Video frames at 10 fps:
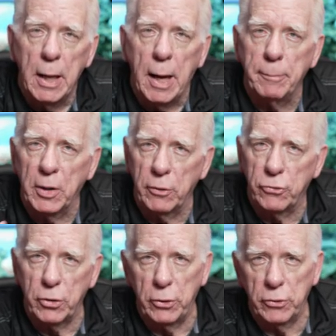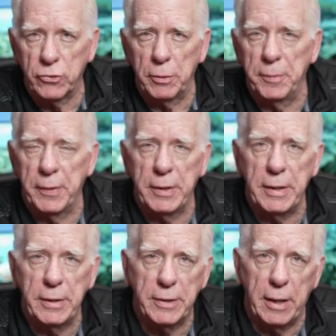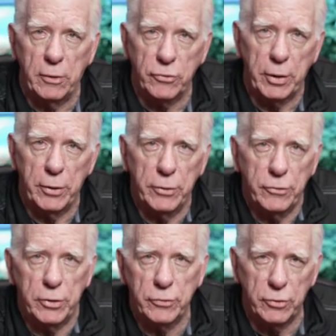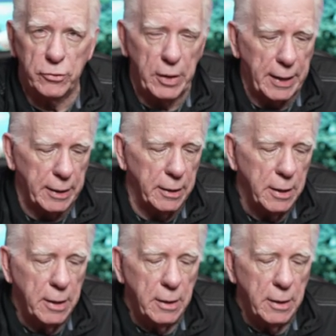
I'm going to show you some of the details here in just a second.